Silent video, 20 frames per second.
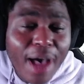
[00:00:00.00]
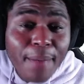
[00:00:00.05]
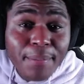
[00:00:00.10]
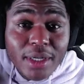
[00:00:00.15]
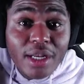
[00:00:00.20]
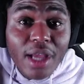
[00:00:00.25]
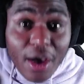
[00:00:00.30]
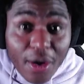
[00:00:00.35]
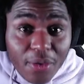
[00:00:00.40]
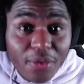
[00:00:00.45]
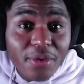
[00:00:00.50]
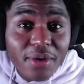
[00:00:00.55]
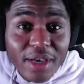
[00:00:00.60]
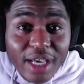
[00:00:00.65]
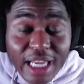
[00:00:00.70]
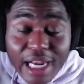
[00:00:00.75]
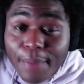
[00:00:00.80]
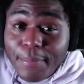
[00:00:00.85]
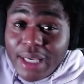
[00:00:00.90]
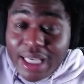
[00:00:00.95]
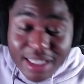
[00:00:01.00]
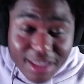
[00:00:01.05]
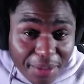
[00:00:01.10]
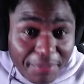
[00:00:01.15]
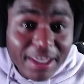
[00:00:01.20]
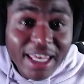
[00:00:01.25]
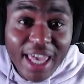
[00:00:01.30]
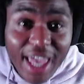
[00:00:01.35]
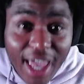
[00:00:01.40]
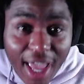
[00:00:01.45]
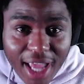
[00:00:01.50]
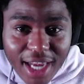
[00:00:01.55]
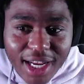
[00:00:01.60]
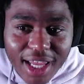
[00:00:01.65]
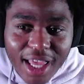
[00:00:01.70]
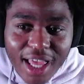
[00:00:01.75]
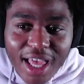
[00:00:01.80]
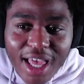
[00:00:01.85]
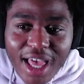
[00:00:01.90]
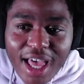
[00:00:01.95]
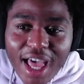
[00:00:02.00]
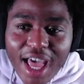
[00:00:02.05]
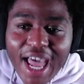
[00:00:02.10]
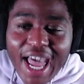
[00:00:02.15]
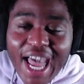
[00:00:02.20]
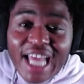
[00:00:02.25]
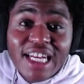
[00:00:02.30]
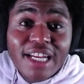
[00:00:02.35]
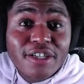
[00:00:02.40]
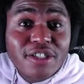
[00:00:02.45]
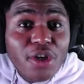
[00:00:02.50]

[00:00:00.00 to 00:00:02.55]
gonna know, and I'm gonna get them again. And there's